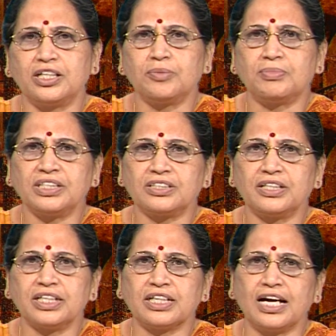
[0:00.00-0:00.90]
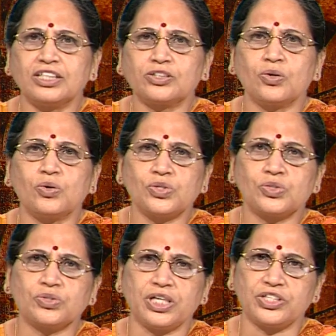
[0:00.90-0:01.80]
must get as close to
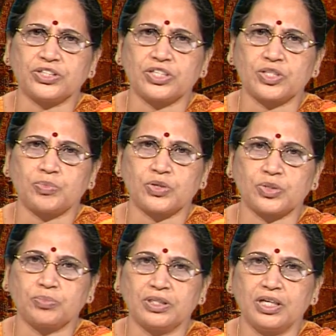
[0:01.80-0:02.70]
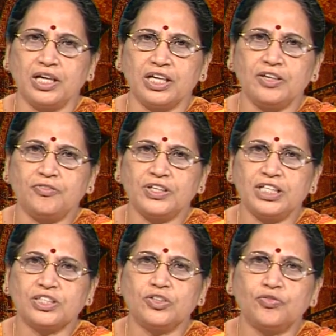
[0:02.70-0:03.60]
nature as possible. He feels
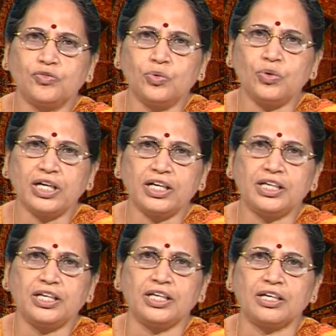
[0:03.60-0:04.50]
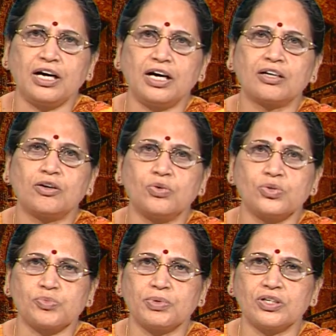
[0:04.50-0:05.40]
the fool and he are close
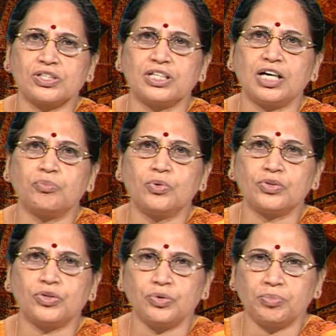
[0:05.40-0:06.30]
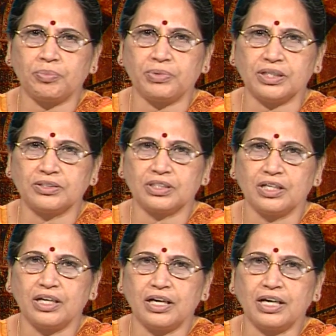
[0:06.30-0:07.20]
because they are both human beings.
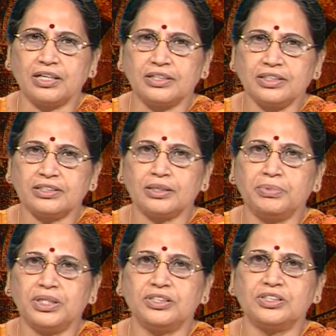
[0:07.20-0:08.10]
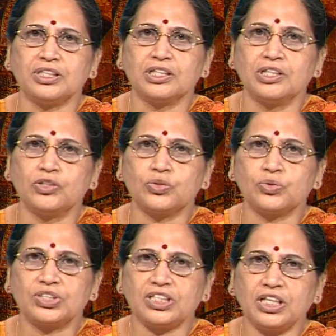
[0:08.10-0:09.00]
And this ability to
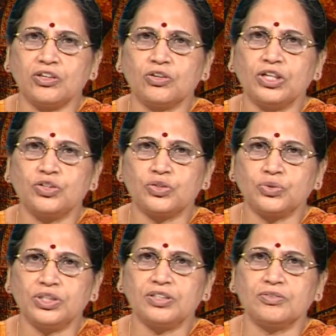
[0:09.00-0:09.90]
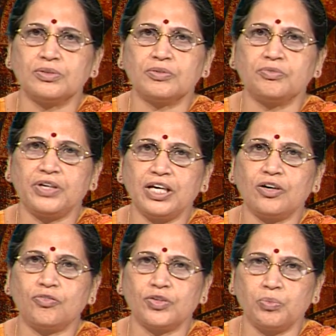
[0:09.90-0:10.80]
see into the way
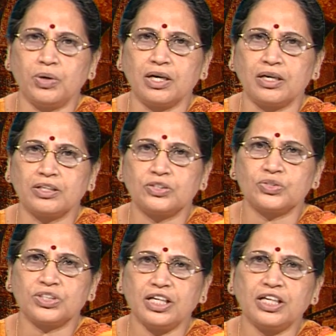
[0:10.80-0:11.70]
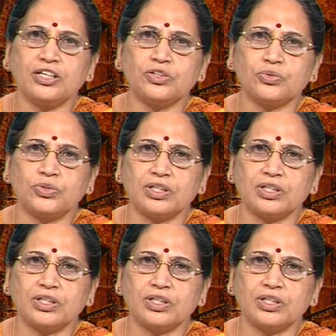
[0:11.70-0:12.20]
of the world, to see into